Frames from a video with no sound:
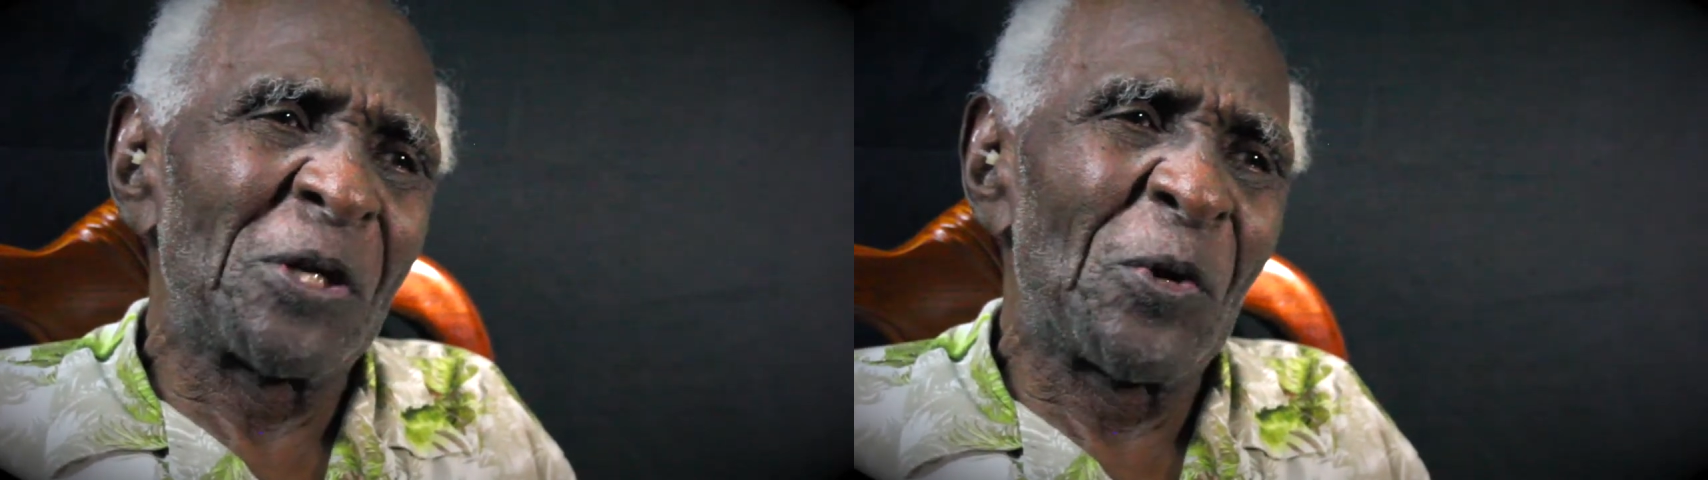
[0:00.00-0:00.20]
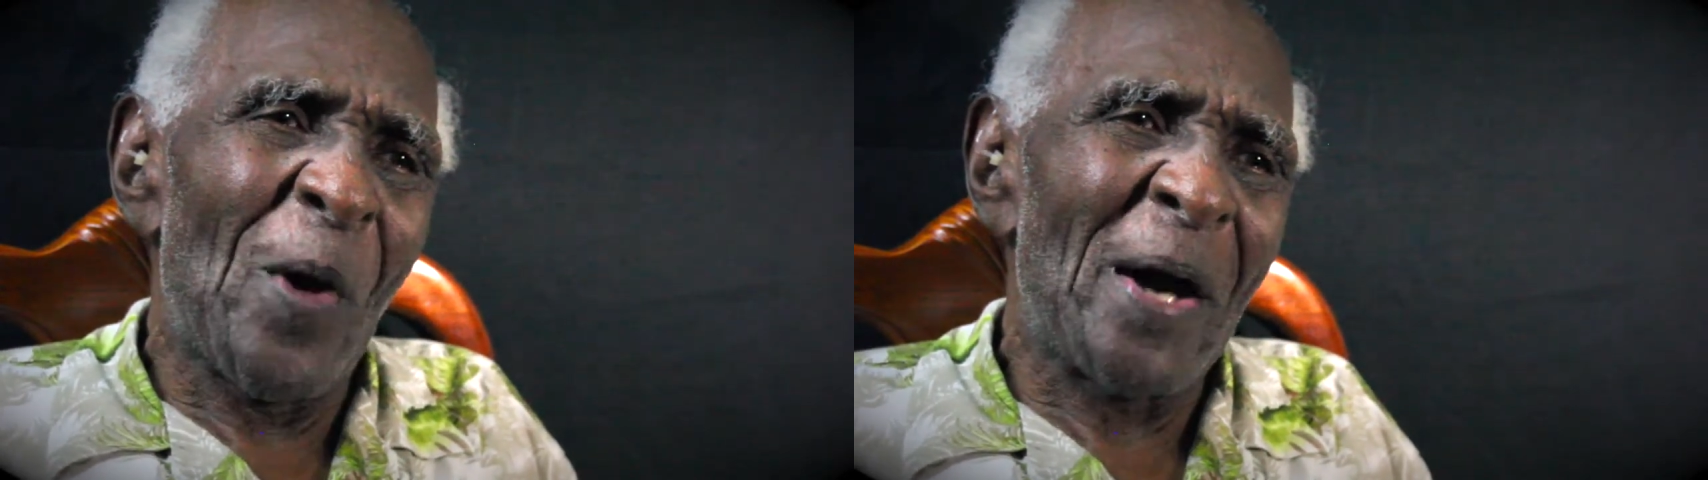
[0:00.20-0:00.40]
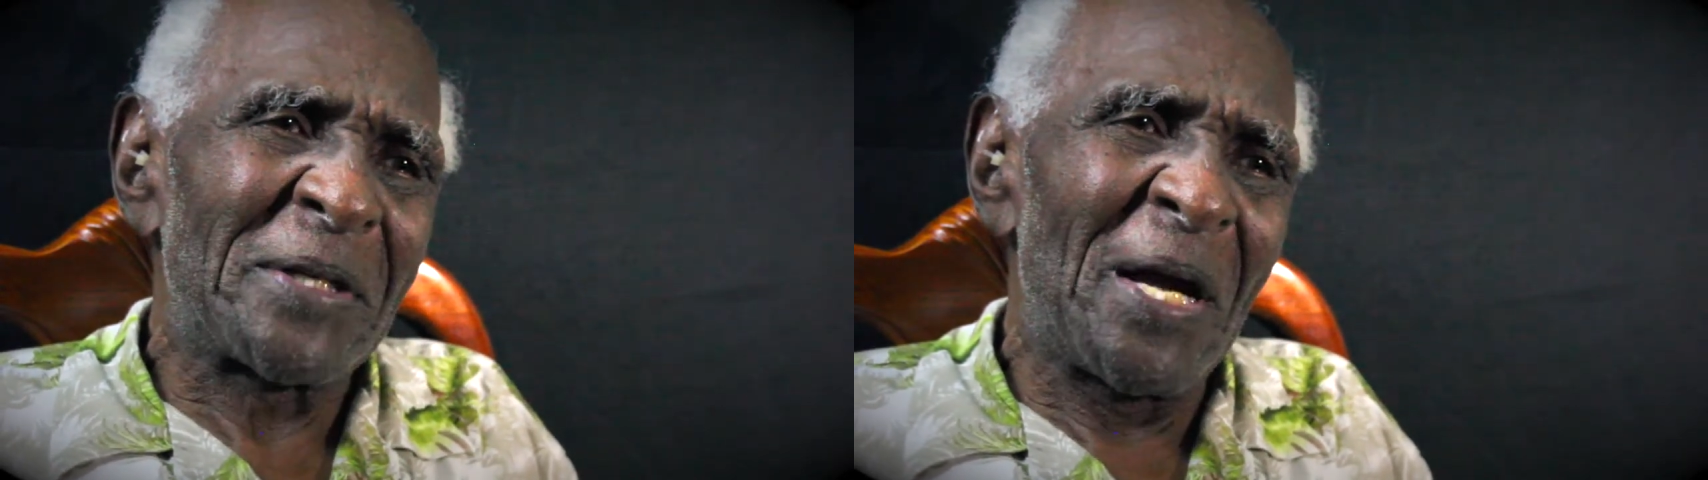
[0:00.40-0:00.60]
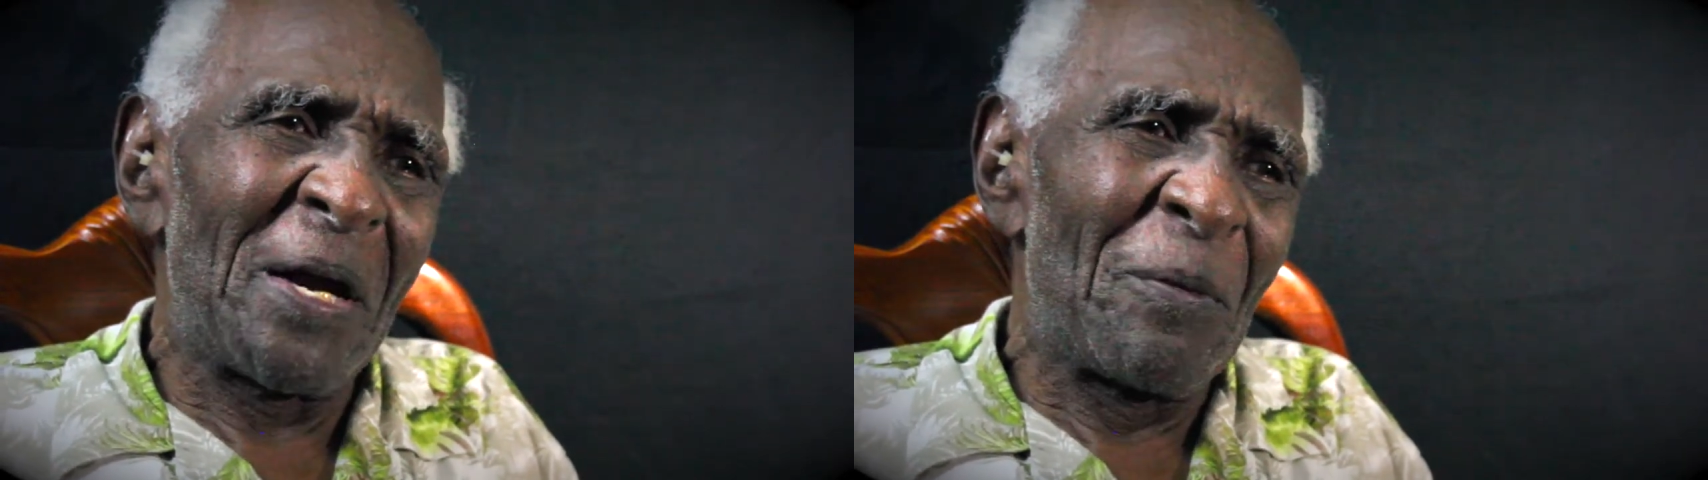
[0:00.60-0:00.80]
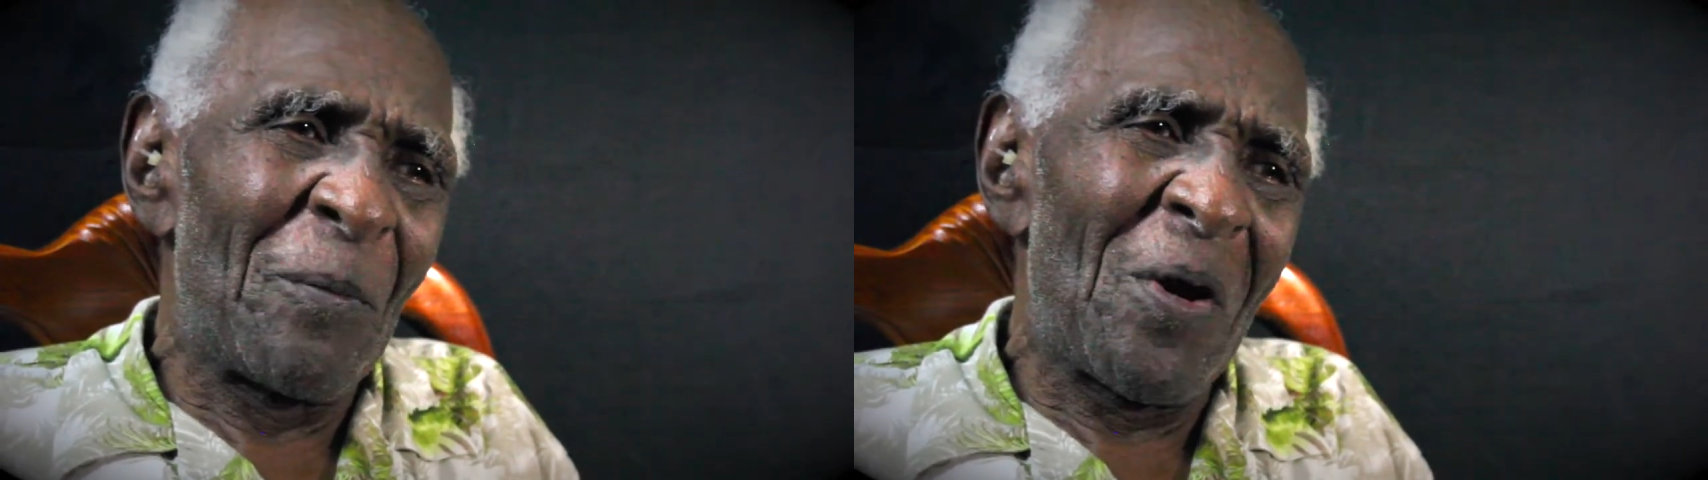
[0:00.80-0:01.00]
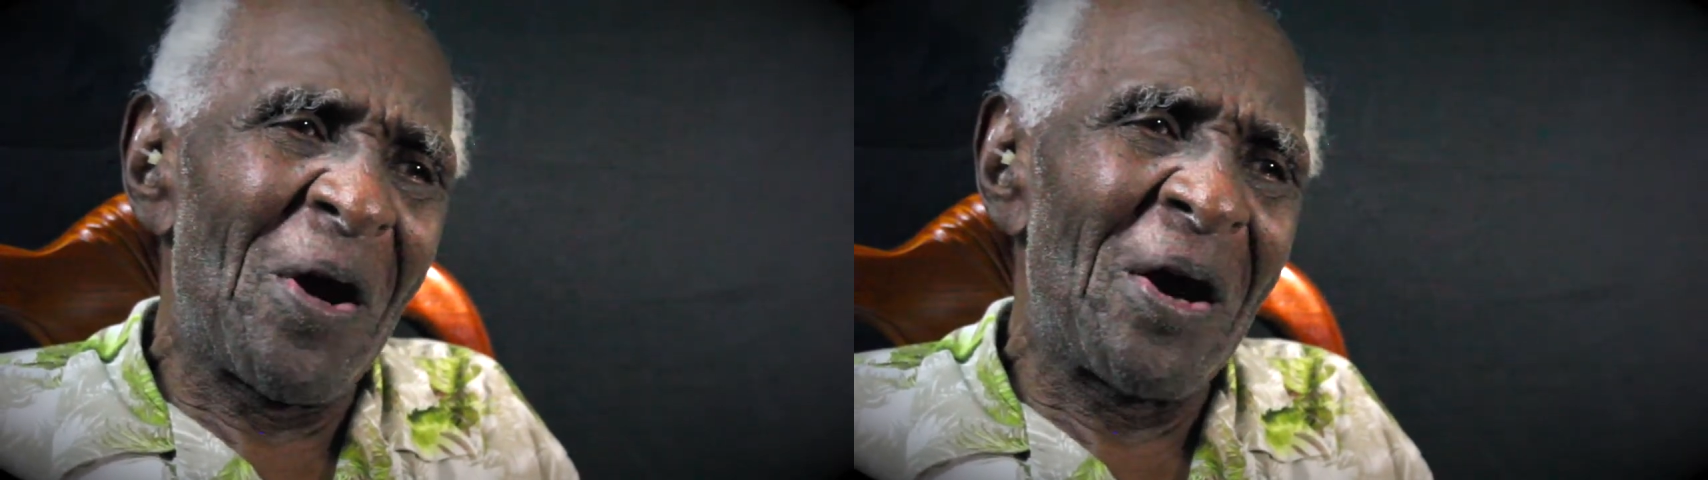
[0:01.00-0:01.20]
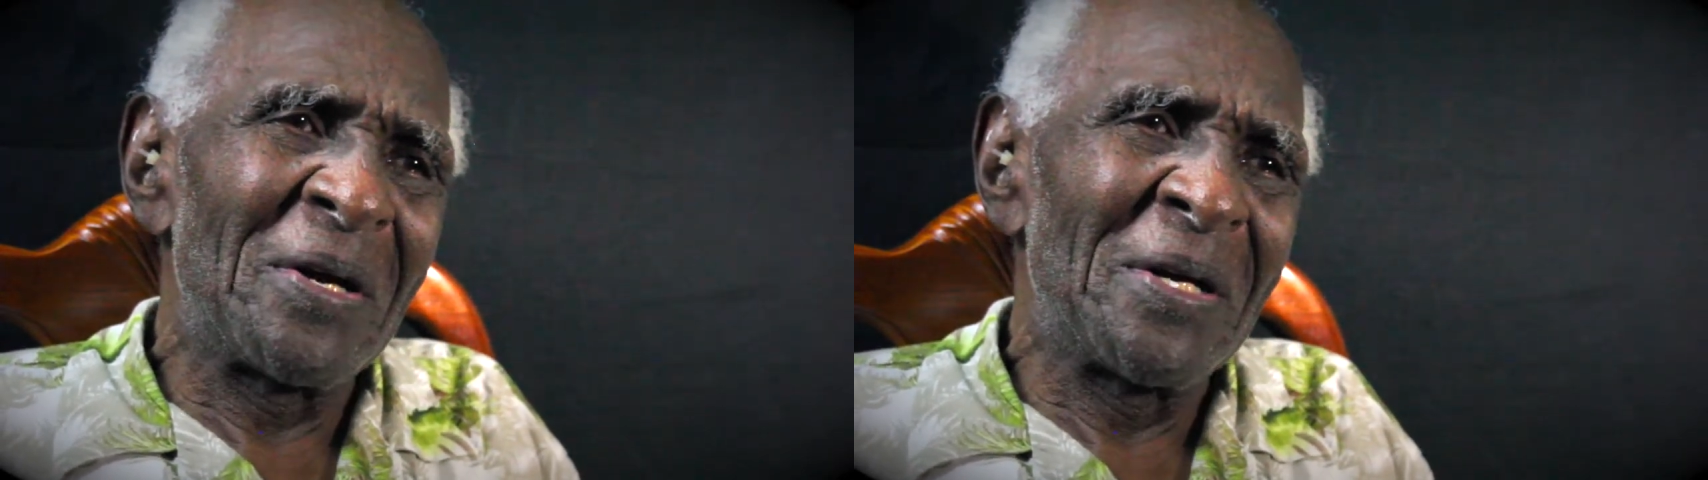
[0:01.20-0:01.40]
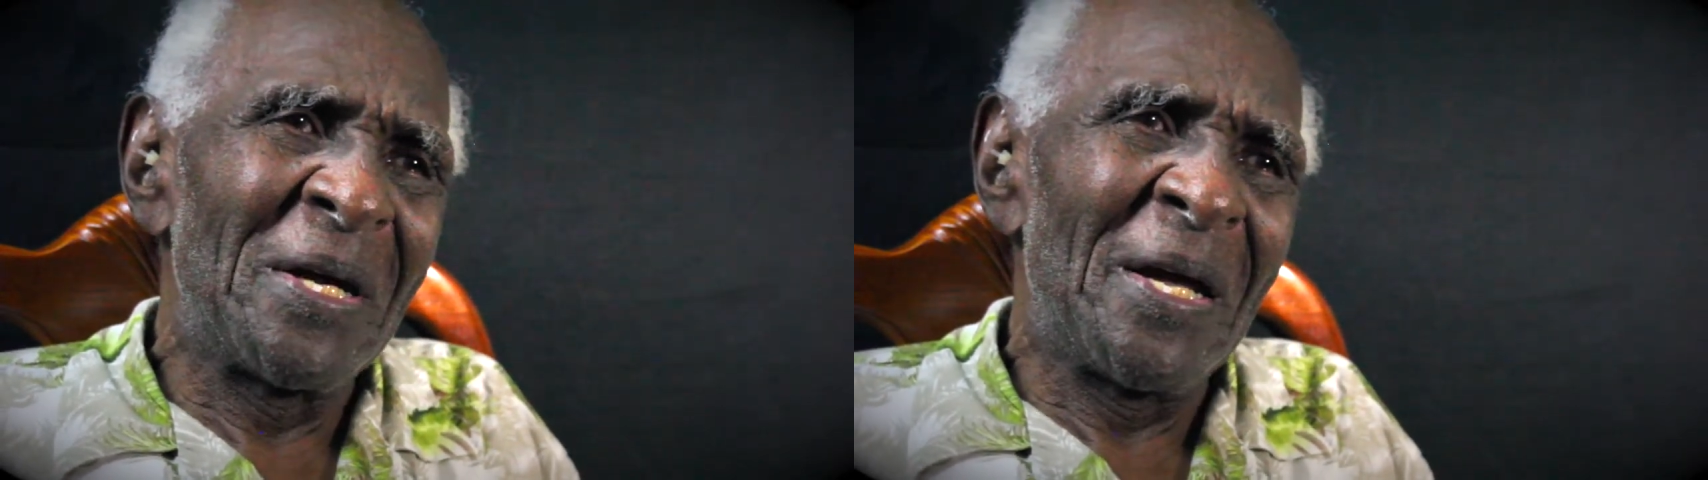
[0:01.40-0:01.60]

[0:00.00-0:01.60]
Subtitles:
to go out there tomorrow